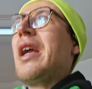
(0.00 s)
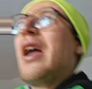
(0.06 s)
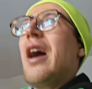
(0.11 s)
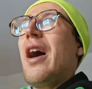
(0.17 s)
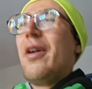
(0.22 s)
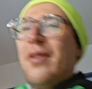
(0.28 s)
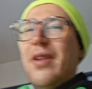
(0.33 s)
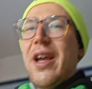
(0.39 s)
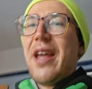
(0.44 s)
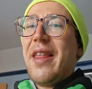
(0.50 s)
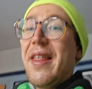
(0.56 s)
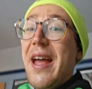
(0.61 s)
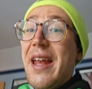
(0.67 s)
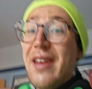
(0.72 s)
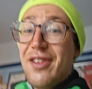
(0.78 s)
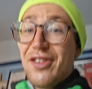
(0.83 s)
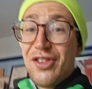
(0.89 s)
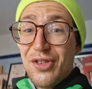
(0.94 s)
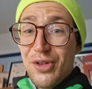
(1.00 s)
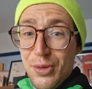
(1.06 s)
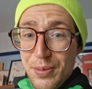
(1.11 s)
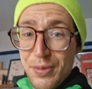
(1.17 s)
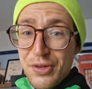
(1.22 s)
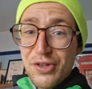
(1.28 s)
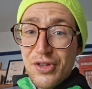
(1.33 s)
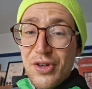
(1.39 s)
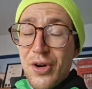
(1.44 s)
Okay, that is
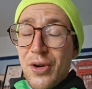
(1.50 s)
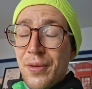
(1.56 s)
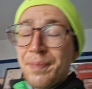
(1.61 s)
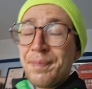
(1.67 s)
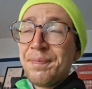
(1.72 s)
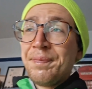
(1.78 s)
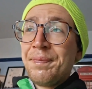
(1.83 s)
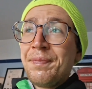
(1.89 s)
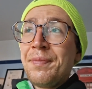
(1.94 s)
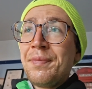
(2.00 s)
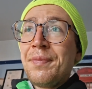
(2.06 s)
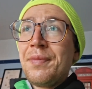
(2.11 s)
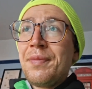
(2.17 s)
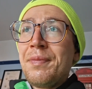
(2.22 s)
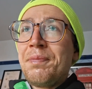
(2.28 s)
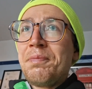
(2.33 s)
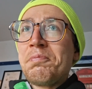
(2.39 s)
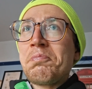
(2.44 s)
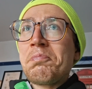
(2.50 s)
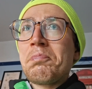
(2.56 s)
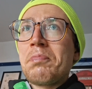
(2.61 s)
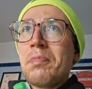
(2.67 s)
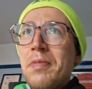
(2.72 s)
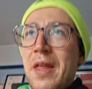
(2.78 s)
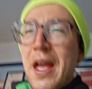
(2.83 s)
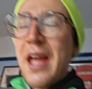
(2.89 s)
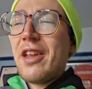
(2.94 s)
super strong.
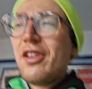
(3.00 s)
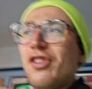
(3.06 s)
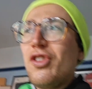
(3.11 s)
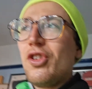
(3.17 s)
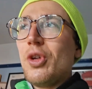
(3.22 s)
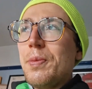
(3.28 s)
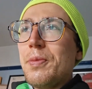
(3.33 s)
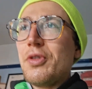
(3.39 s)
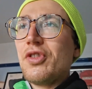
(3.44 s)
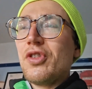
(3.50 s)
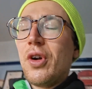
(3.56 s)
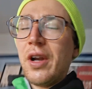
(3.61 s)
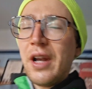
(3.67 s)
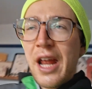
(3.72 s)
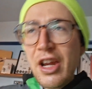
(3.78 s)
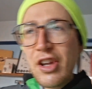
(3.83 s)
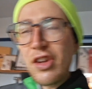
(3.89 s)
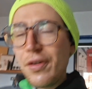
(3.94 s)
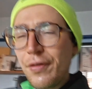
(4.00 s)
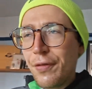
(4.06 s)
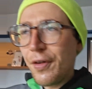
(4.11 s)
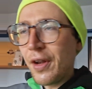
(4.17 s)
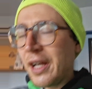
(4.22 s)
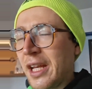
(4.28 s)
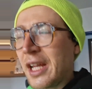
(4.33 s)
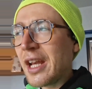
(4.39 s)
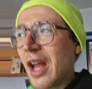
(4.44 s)
That is super strong. And actually,
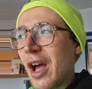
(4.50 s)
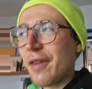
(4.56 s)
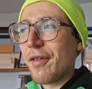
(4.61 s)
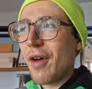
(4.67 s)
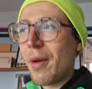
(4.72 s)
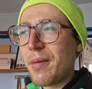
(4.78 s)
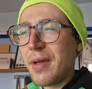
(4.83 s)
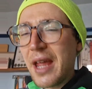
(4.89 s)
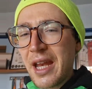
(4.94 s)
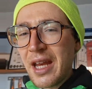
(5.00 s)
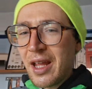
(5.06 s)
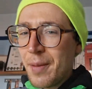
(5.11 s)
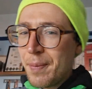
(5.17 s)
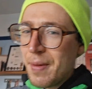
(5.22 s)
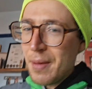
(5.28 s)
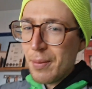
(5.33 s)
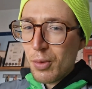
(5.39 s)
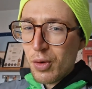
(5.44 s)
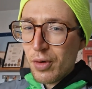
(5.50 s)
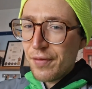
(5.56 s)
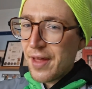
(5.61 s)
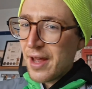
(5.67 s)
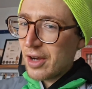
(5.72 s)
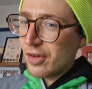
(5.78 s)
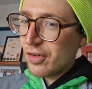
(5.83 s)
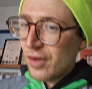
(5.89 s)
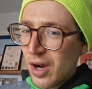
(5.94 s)
funny enough, I'm getting a bit more of
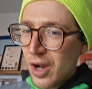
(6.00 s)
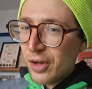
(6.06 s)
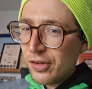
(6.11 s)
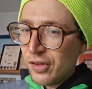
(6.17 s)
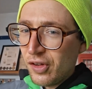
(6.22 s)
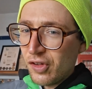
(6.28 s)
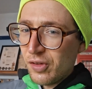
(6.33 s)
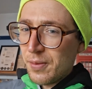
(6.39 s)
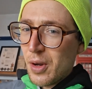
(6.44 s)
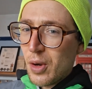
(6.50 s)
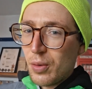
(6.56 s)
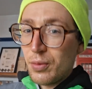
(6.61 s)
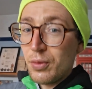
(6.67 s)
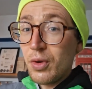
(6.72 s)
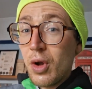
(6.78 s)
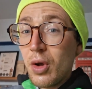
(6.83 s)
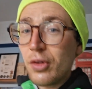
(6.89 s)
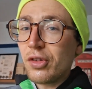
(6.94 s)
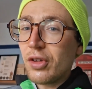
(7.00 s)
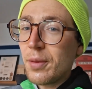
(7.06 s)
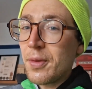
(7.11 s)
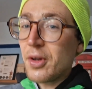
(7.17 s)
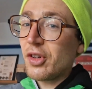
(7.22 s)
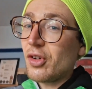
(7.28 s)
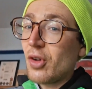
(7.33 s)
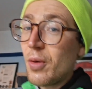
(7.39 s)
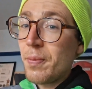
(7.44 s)
that grassy smell. Not so
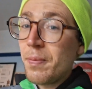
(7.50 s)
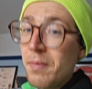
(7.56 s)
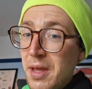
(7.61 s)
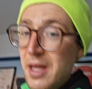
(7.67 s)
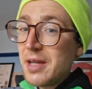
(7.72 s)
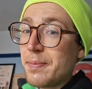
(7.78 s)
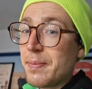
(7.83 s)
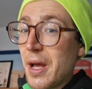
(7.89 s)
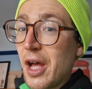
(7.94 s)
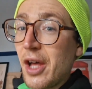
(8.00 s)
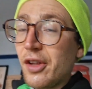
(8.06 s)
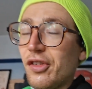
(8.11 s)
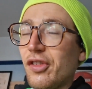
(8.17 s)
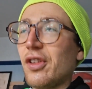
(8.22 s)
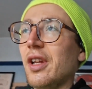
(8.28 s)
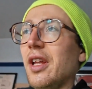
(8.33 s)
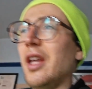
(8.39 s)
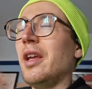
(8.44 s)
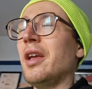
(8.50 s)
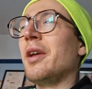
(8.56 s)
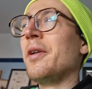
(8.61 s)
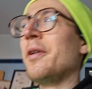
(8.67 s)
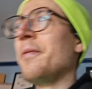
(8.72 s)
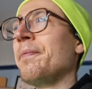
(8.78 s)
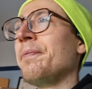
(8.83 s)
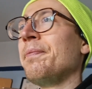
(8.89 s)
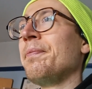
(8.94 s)
much on me personally,
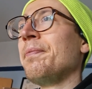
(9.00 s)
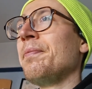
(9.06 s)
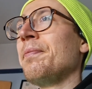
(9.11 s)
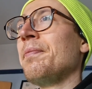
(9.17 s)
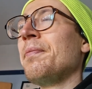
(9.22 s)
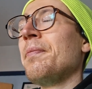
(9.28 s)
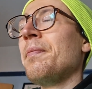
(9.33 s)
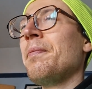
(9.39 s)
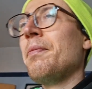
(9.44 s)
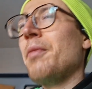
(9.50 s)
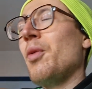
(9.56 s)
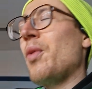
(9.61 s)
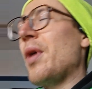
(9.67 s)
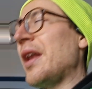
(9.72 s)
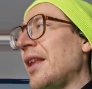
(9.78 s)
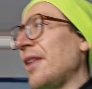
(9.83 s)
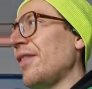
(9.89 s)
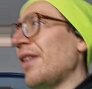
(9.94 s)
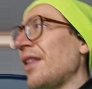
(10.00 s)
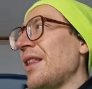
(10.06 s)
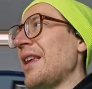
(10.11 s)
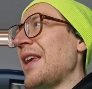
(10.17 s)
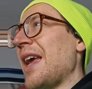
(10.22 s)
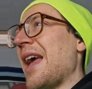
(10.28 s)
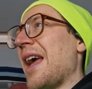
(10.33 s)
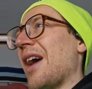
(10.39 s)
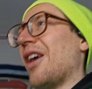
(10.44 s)
but when it's in
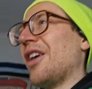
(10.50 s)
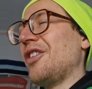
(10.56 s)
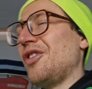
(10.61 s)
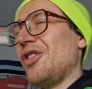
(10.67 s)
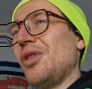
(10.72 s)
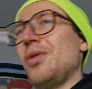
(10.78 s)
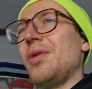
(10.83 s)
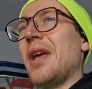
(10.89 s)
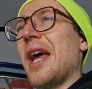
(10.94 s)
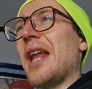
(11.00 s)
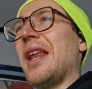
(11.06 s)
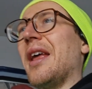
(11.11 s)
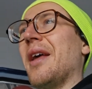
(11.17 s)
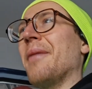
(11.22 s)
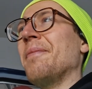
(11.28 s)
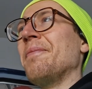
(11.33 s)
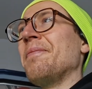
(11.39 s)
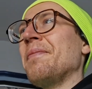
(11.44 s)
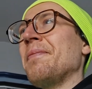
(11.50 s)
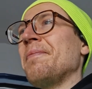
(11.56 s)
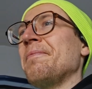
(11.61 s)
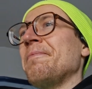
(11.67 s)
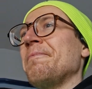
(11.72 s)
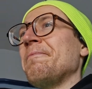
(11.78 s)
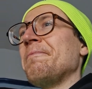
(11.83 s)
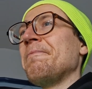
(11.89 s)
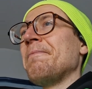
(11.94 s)
the air, I do get it.
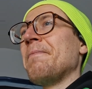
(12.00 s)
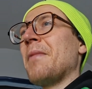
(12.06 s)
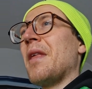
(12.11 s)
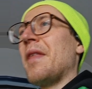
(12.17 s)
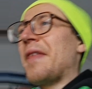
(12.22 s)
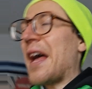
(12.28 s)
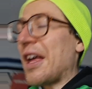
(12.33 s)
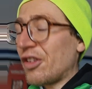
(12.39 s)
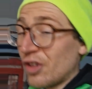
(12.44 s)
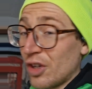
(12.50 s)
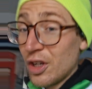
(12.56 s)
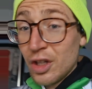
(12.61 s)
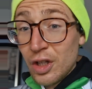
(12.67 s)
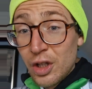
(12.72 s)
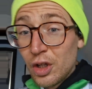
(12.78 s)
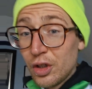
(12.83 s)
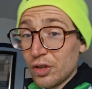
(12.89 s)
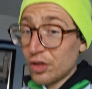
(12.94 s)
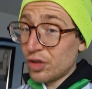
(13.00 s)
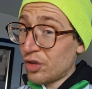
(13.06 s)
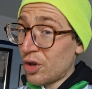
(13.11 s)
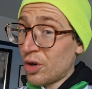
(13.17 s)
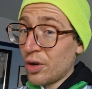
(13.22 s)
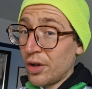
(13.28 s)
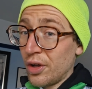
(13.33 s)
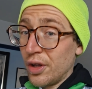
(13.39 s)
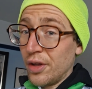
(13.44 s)
That's a lot
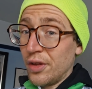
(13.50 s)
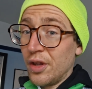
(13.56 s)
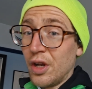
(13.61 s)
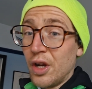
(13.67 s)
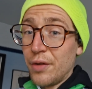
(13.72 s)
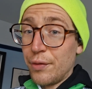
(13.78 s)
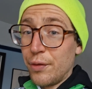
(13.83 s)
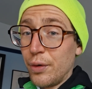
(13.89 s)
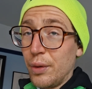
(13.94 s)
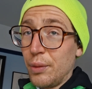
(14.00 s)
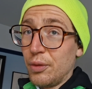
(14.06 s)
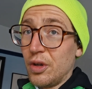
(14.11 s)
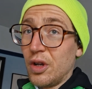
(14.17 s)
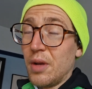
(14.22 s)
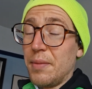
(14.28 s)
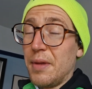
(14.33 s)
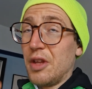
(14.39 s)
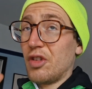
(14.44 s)
stronger than I thought it was going to be.